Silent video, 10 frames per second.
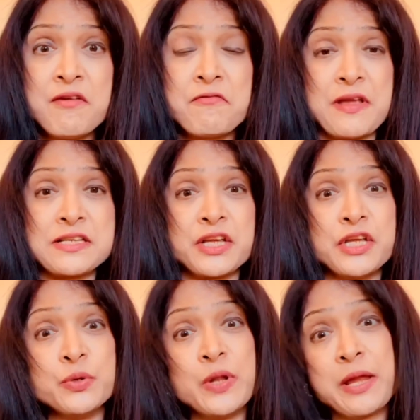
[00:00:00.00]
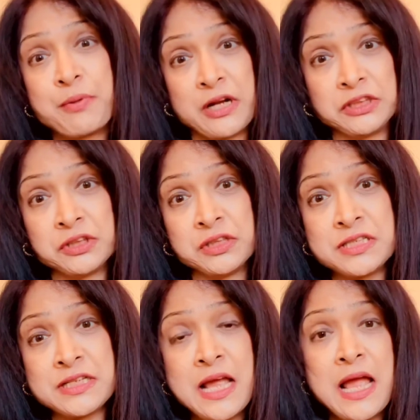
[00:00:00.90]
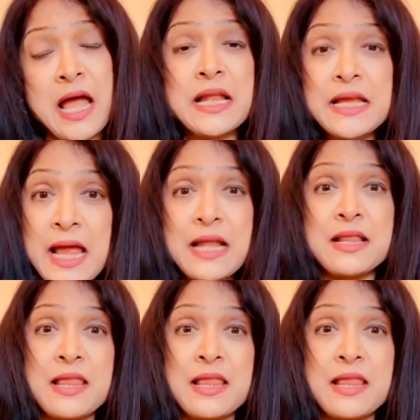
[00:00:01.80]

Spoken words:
facing unique pressures, and yet